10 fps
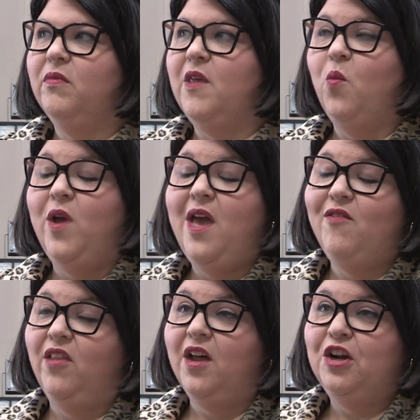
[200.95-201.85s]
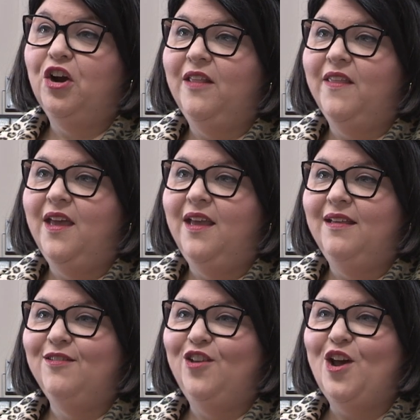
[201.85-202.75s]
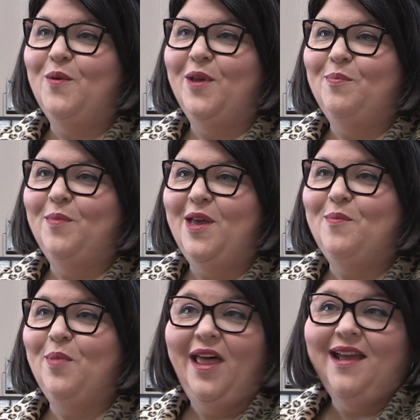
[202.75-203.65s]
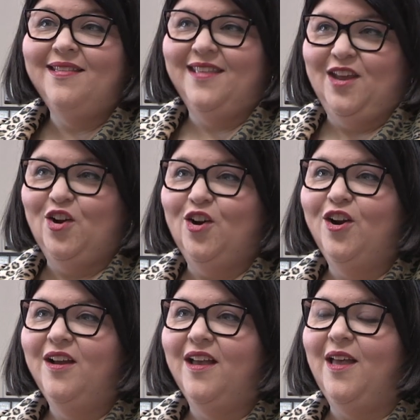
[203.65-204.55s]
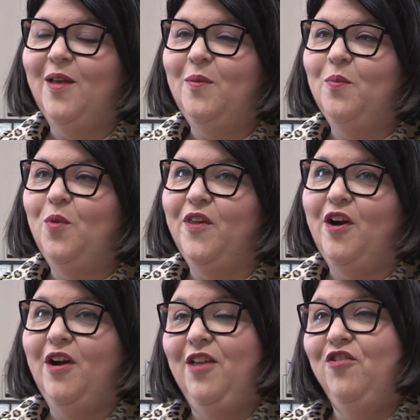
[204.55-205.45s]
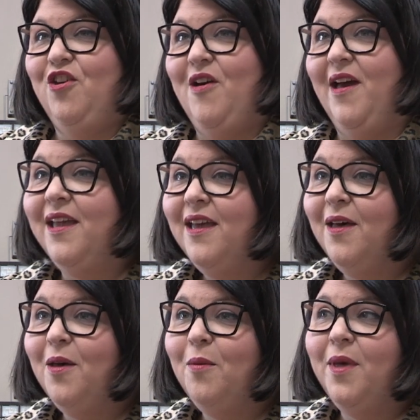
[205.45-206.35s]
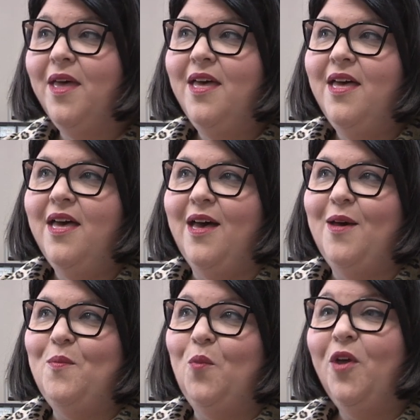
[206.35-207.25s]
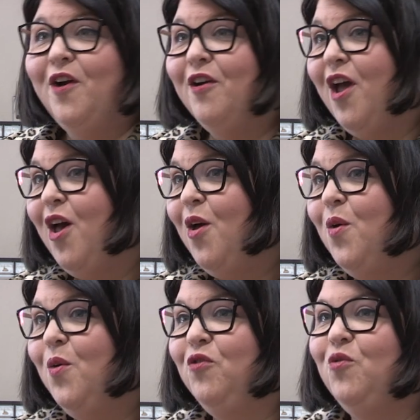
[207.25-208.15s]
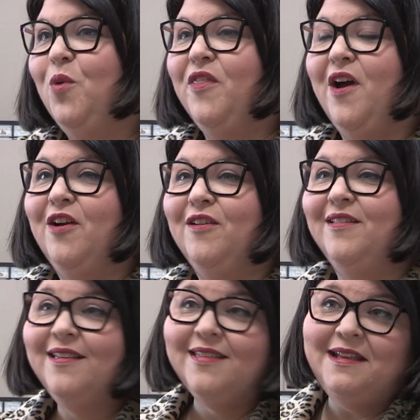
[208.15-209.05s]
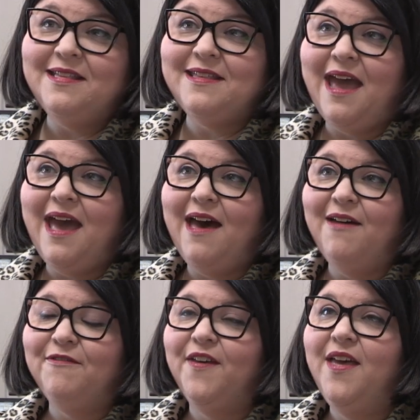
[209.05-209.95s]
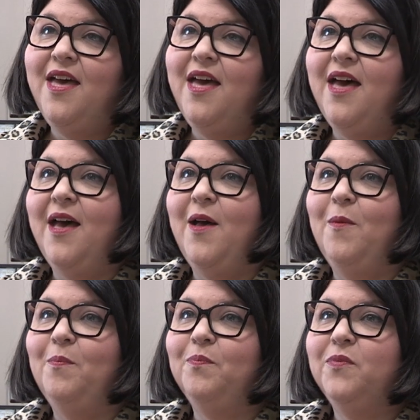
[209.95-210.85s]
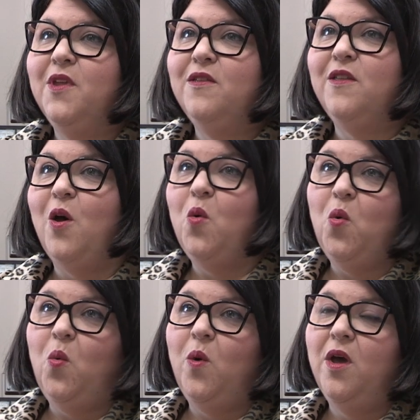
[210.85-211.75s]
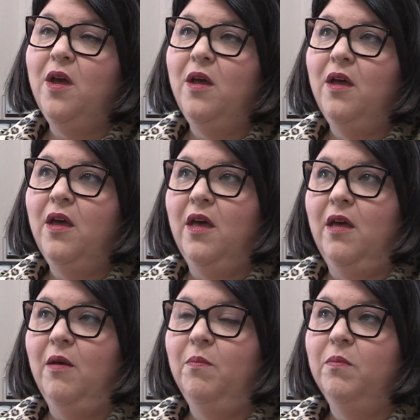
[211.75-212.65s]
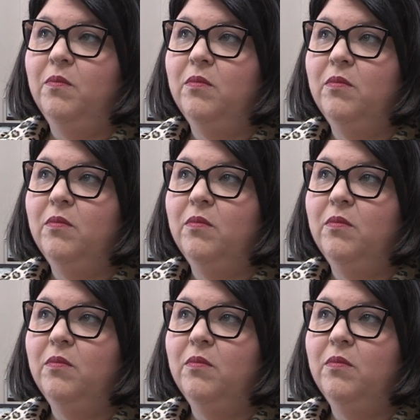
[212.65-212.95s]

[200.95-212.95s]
that we have a lot of great things, you know, in, in place here um, with our HQIM, um, with our coach, with our existing staff. Um, so, um,